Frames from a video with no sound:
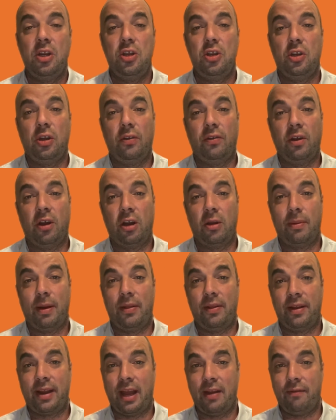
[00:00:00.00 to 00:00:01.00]
you can talk
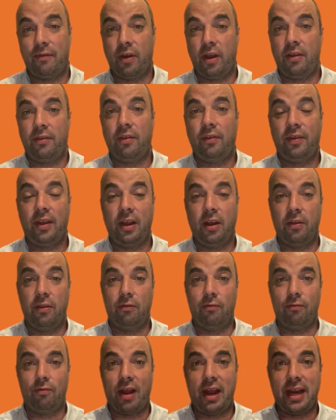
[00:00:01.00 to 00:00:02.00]
about the diversity or the
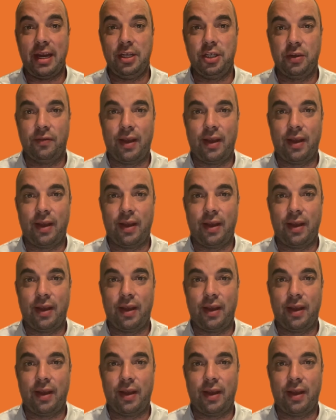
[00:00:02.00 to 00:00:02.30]
range